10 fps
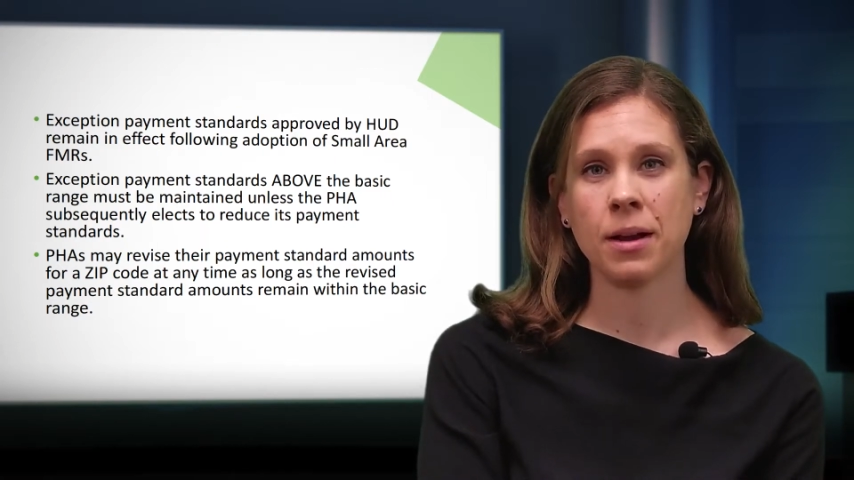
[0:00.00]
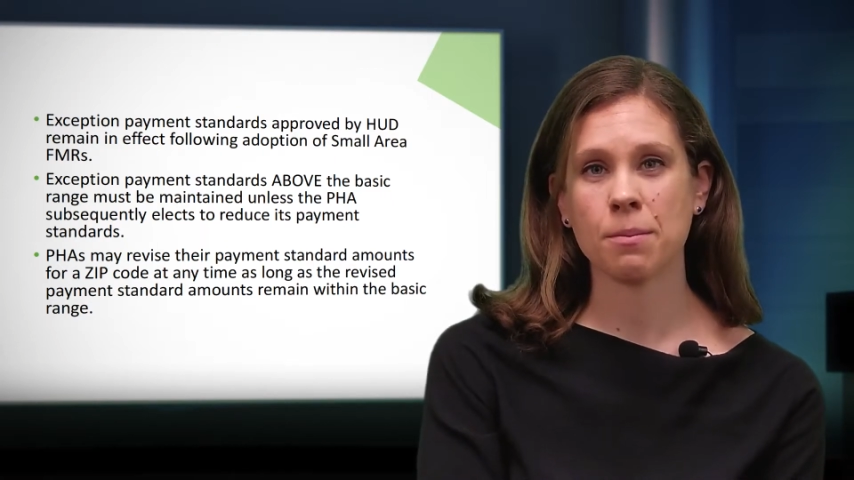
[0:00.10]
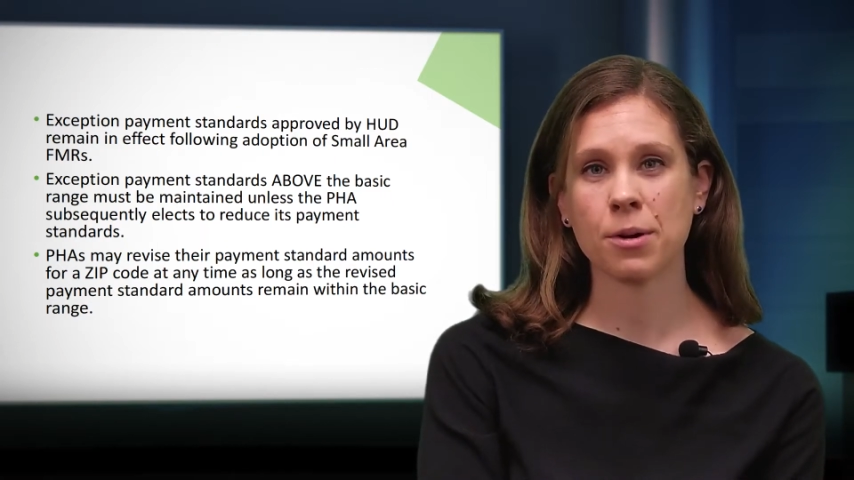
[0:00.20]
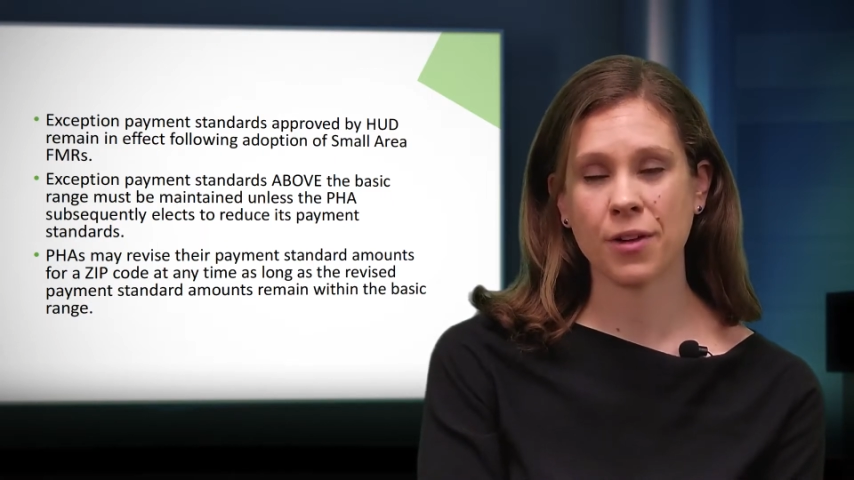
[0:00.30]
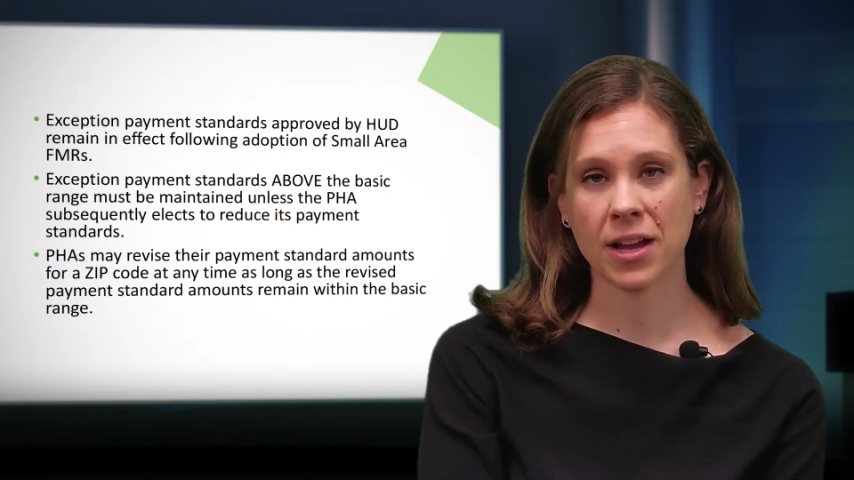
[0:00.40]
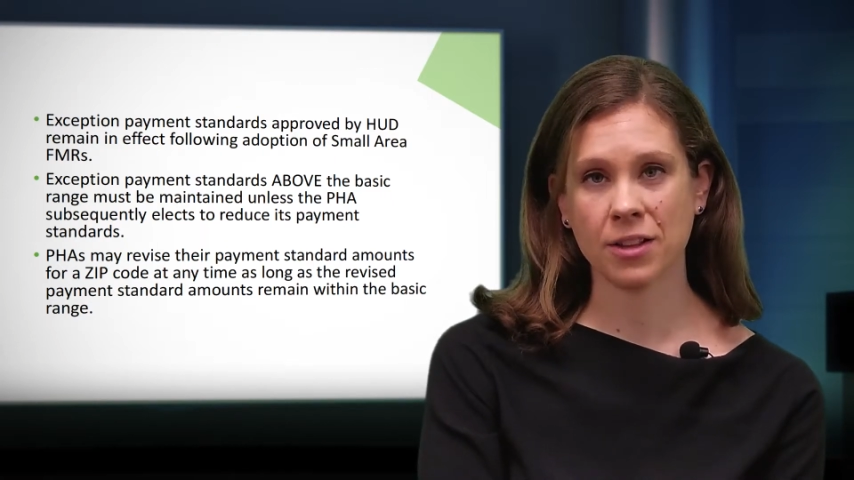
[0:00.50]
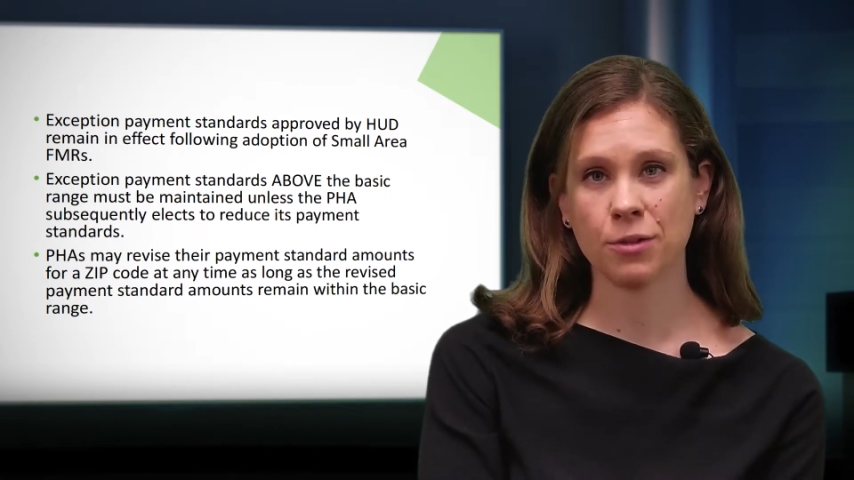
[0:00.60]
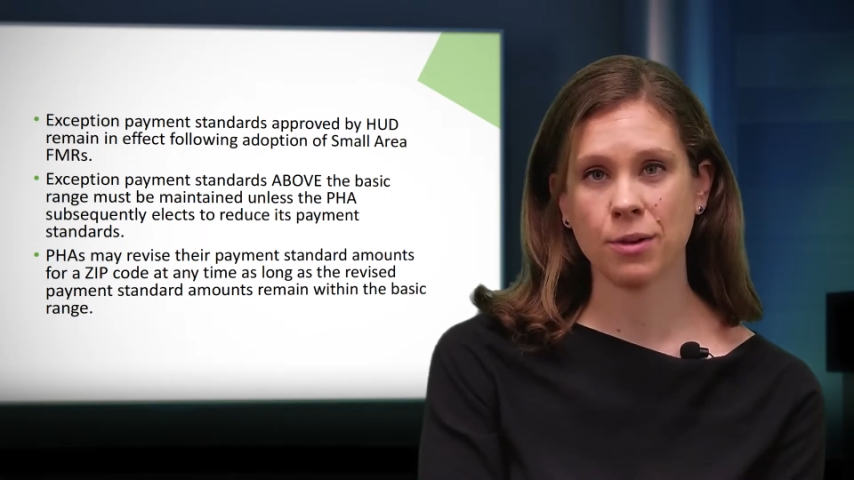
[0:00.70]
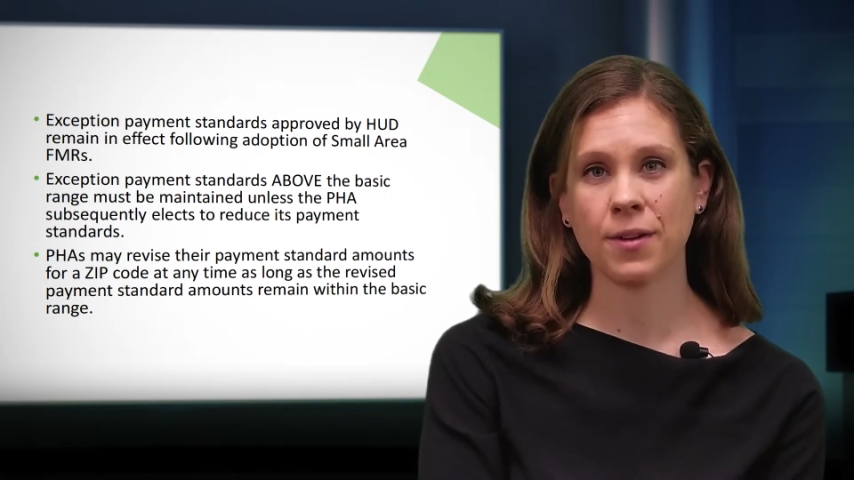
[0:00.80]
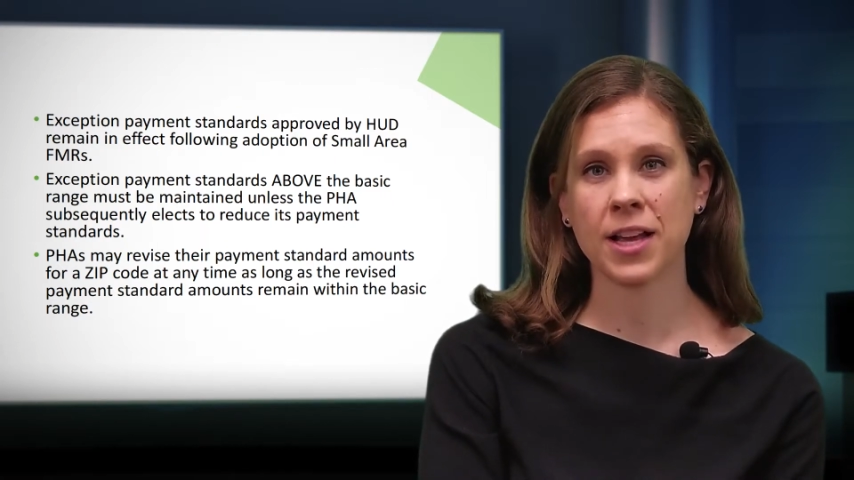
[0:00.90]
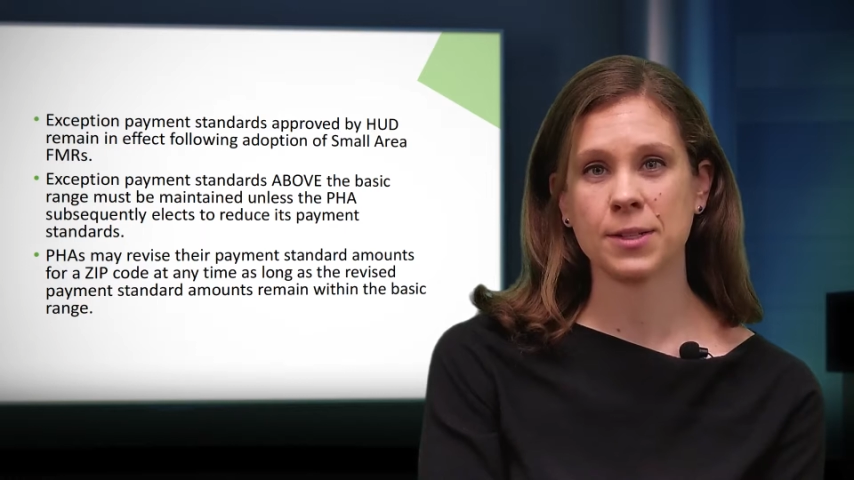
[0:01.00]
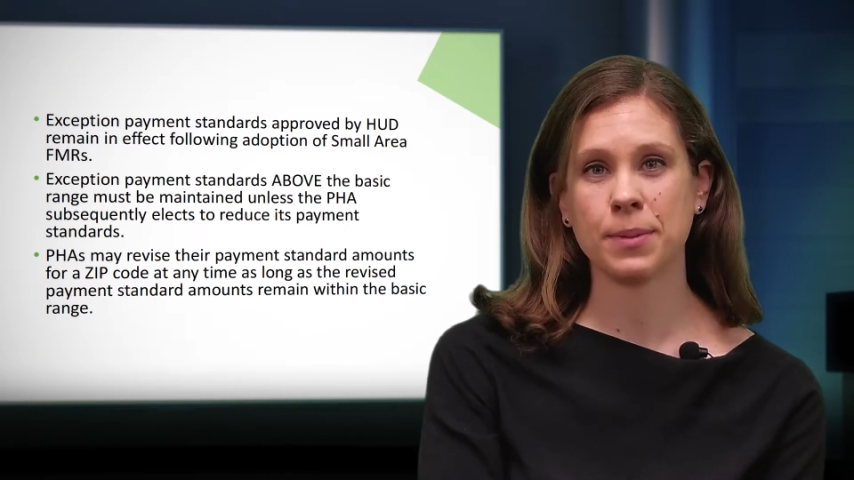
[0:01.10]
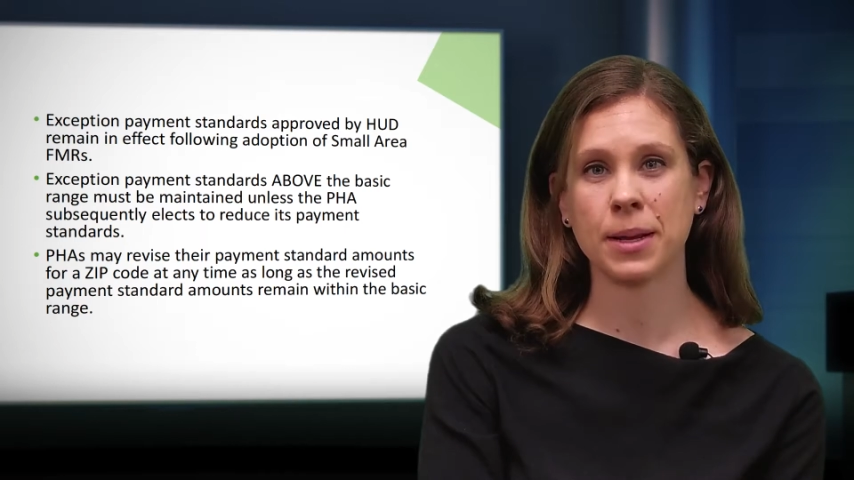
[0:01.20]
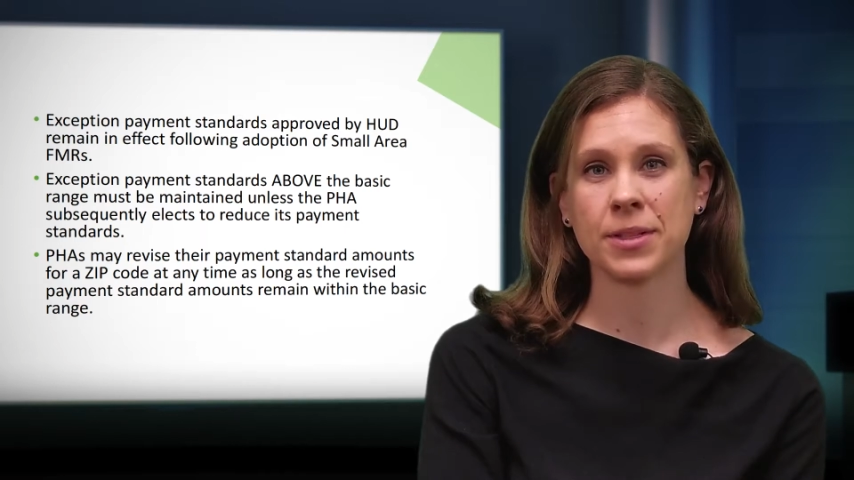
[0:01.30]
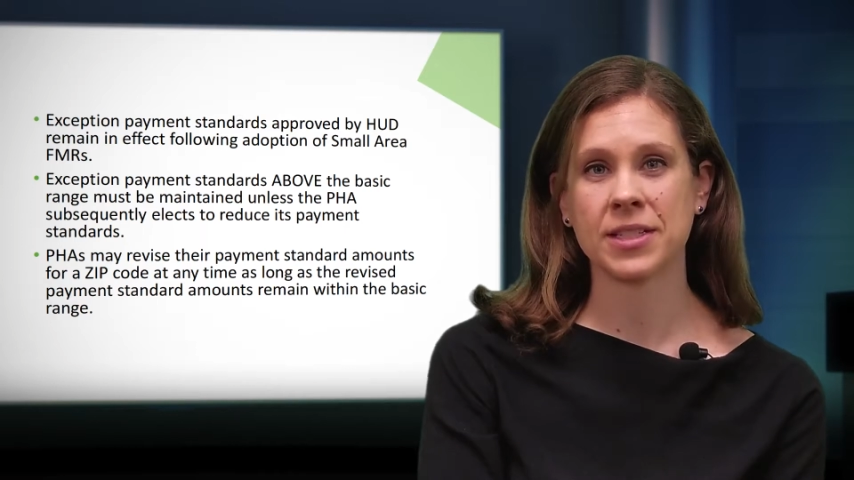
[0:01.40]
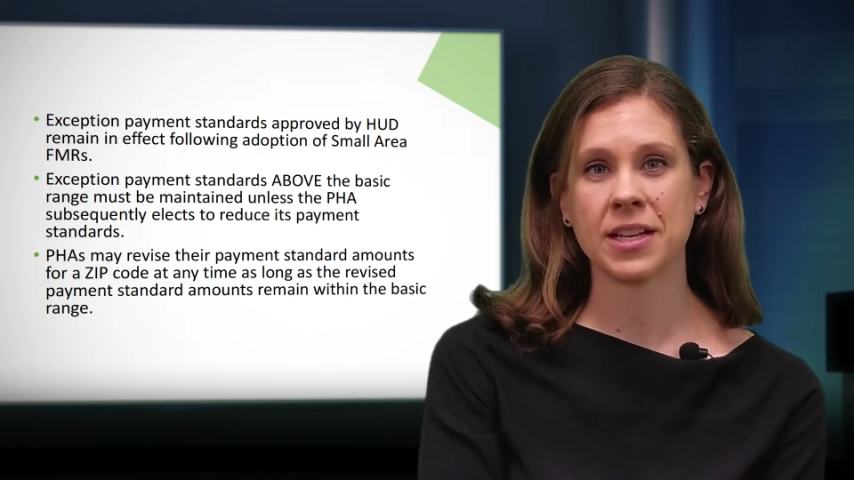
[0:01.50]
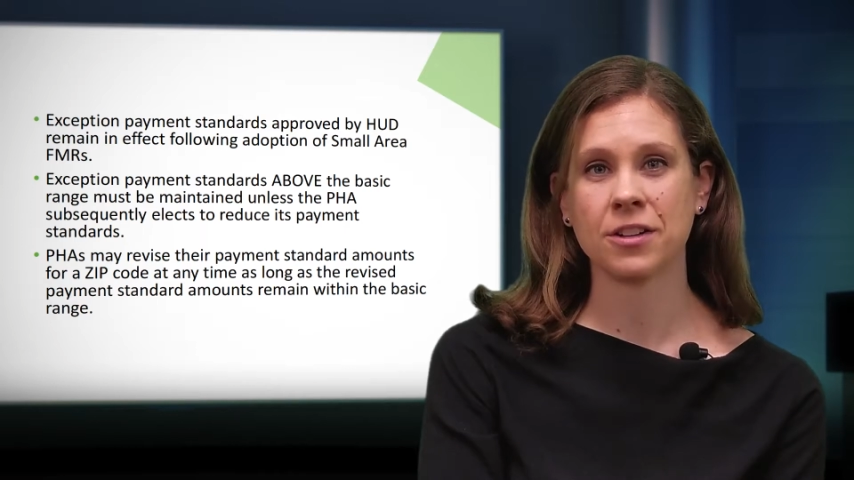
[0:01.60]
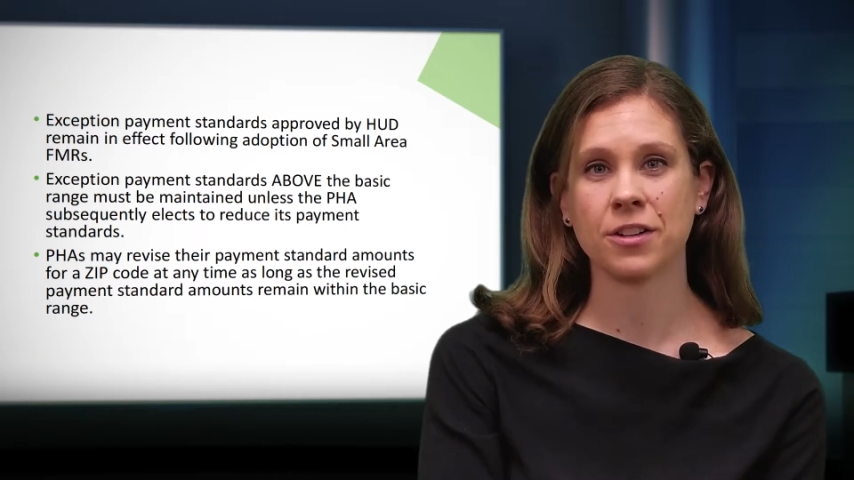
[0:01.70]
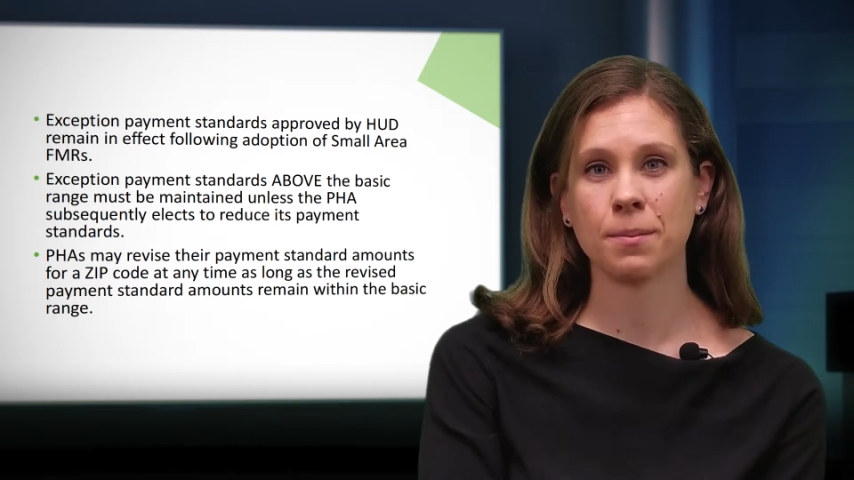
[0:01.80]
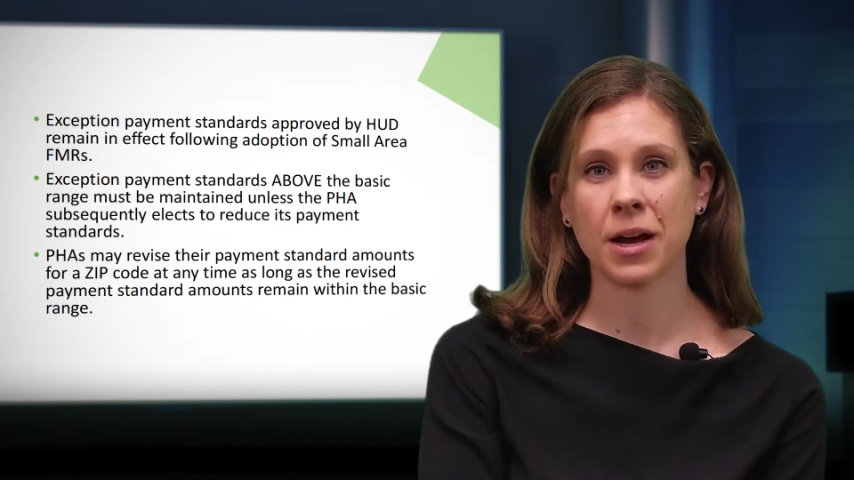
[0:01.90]
provided the revised payment
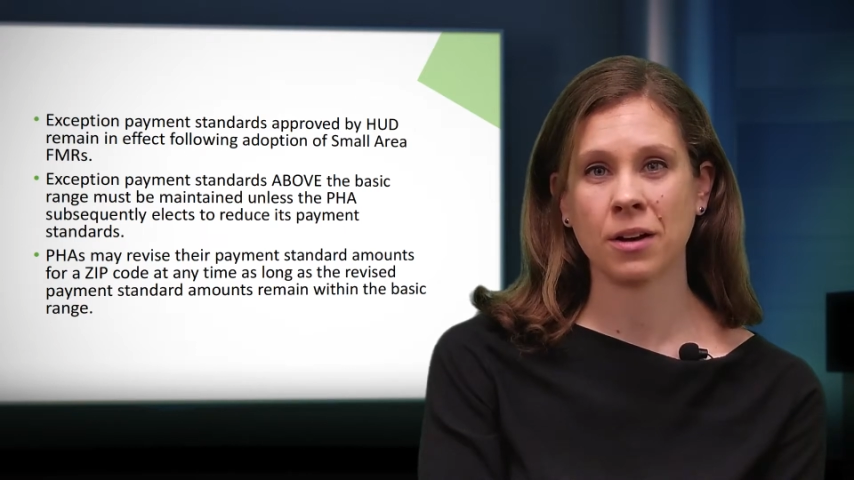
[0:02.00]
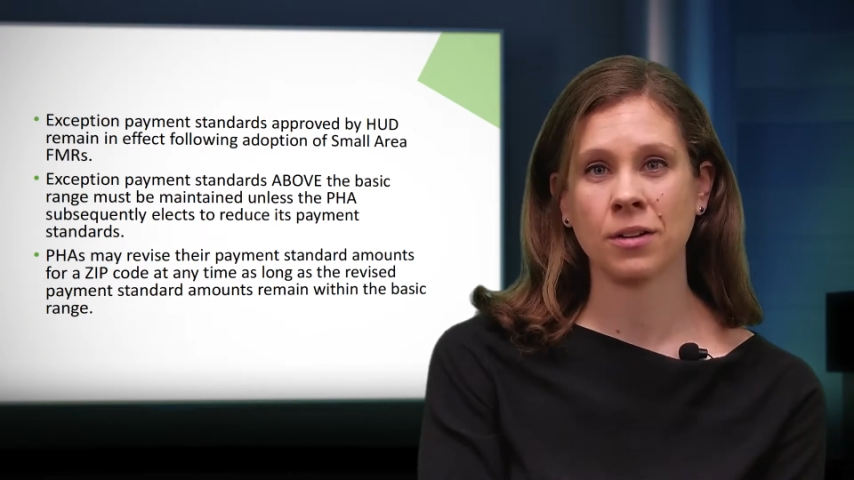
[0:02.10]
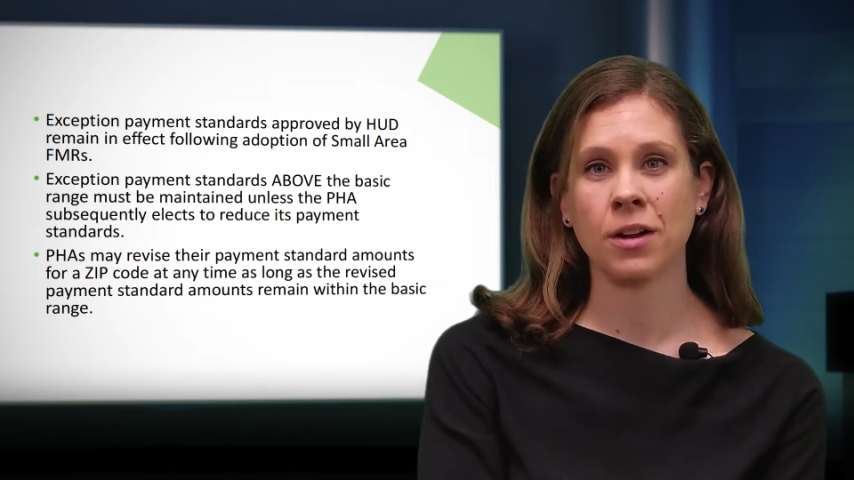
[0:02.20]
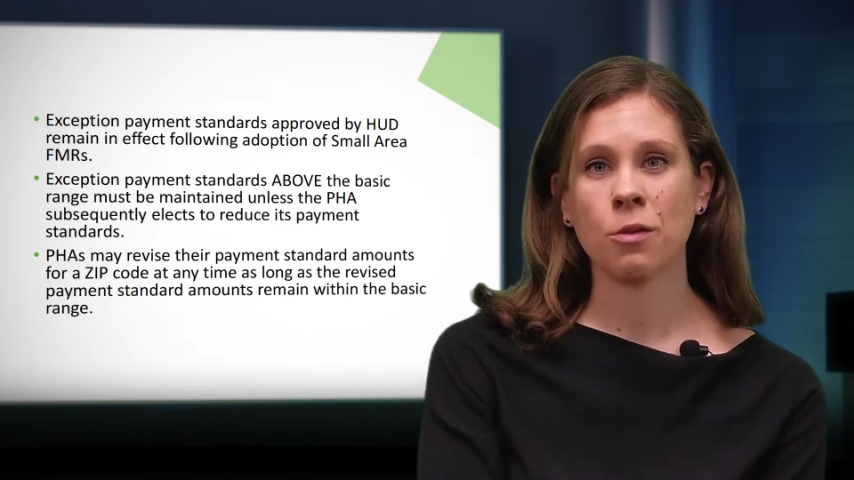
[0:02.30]
standard amount